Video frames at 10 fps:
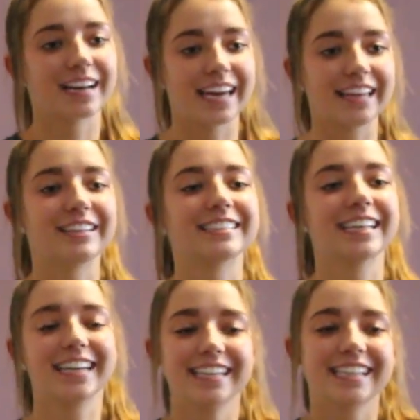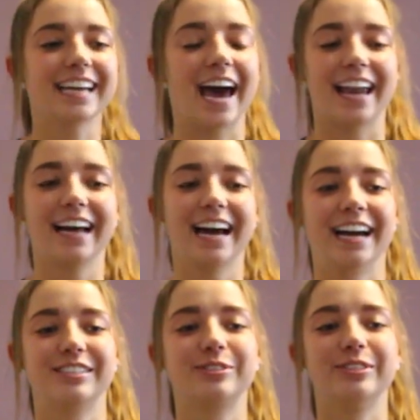He looks like he's like at a
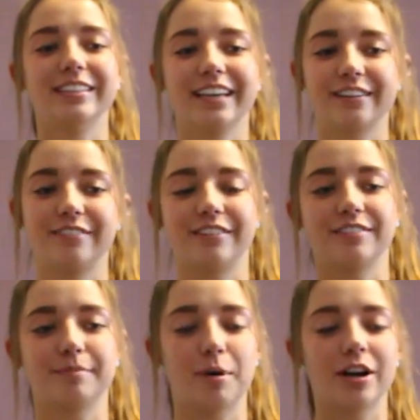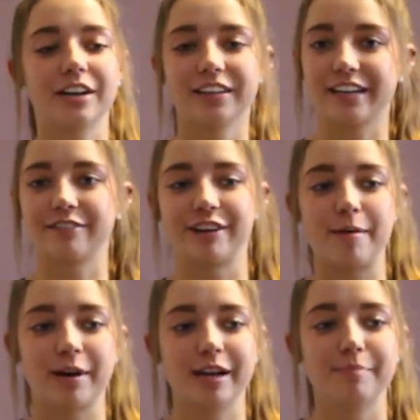high school like party or like a
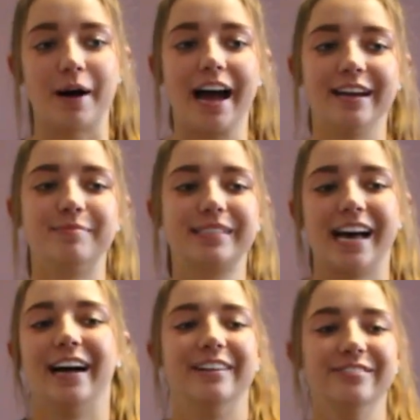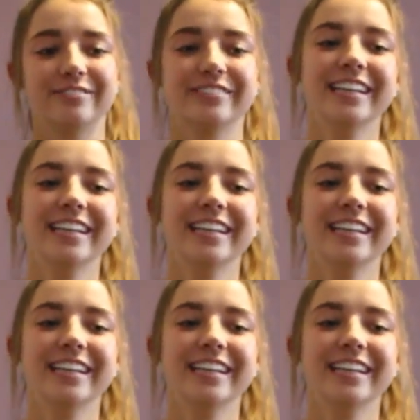frat party by himself.